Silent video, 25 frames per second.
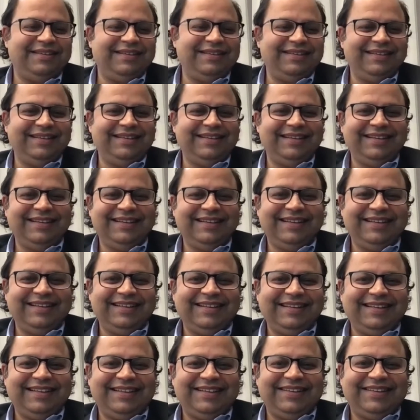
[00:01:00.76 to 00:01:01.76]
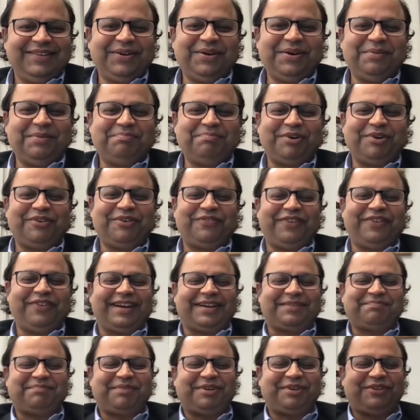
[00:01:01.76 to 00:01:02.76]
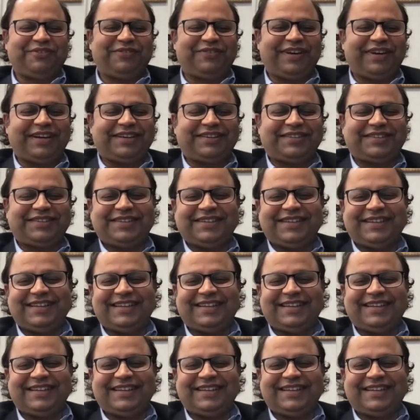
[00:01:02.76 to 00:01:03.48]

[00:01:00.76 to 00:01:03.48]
There we are. Oh, perfect, perfect.